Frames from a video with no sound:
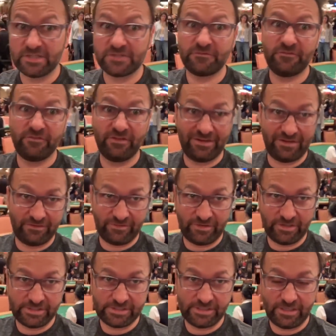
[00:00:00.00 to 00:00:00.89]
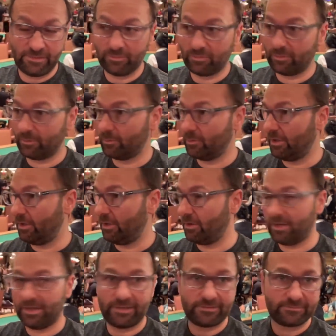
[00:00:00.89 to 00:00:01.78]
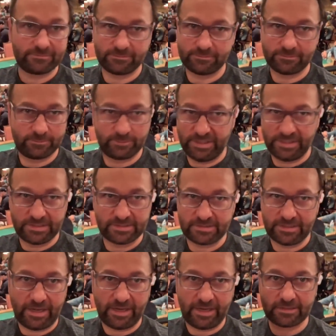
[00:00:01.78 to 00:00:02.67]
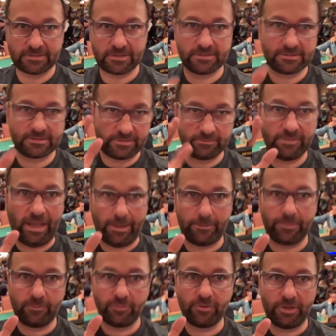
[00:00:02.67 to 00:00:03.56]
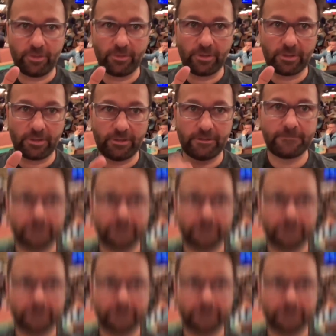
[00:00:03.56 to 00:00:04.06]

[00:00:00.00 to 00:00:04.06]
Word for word: it's very, very deep. We all got big stacks because it happened pretty quickly.